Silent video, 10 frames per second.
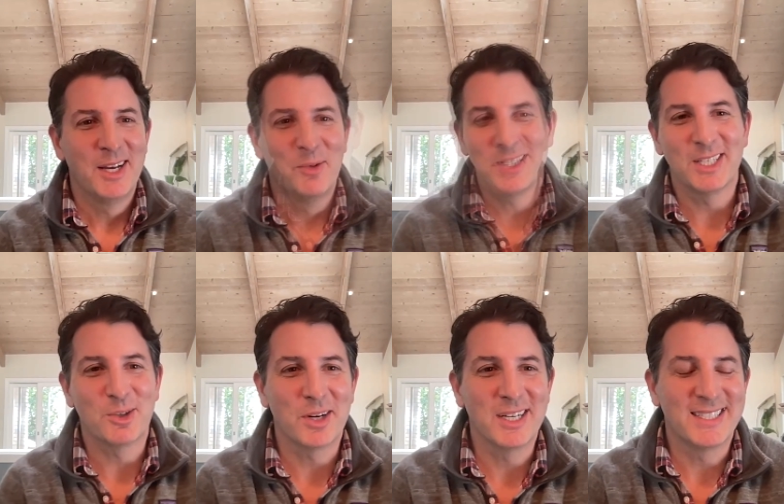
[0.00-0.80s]
was
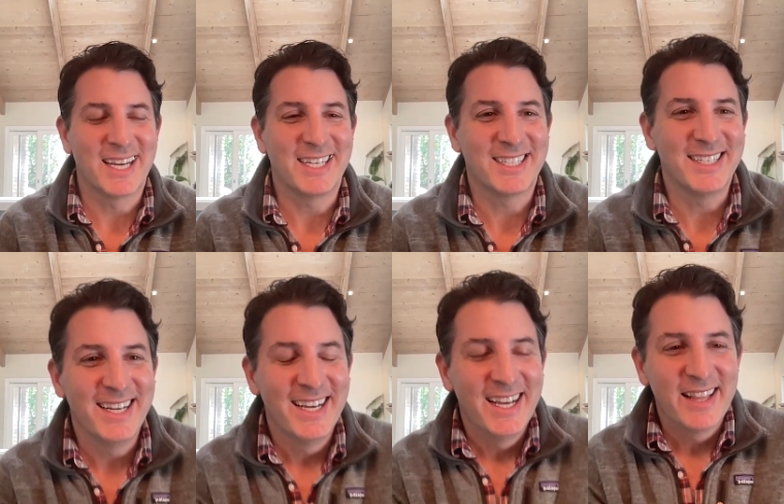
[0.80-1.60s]
this
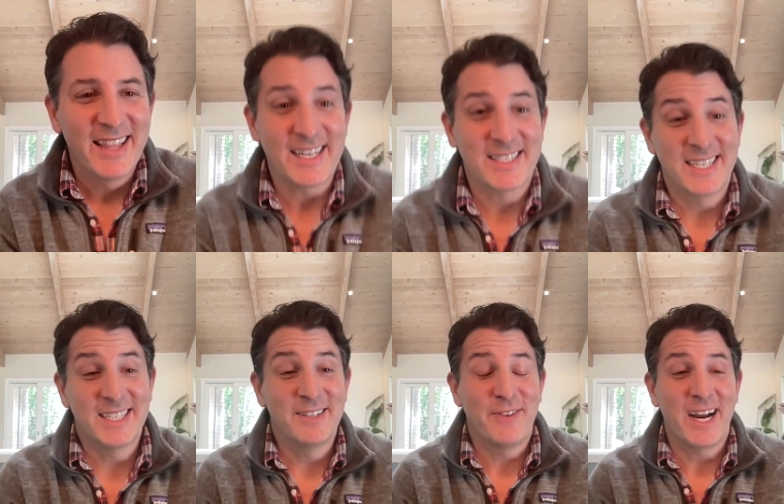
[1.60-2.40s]
organization that
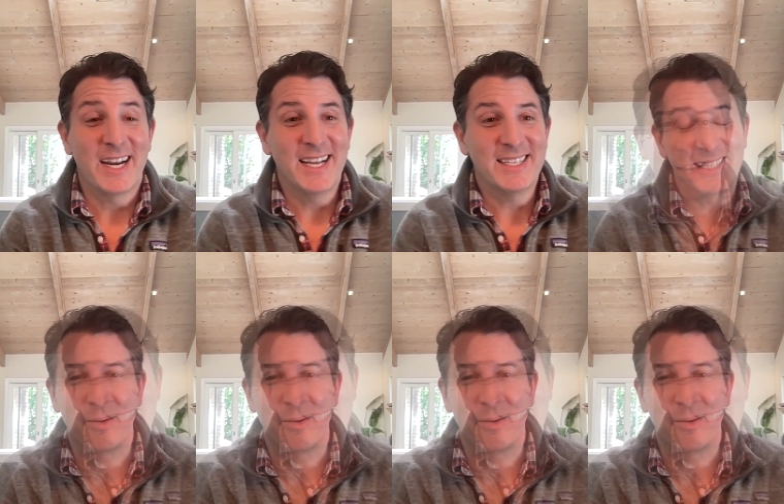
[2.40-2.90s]
sits in finance.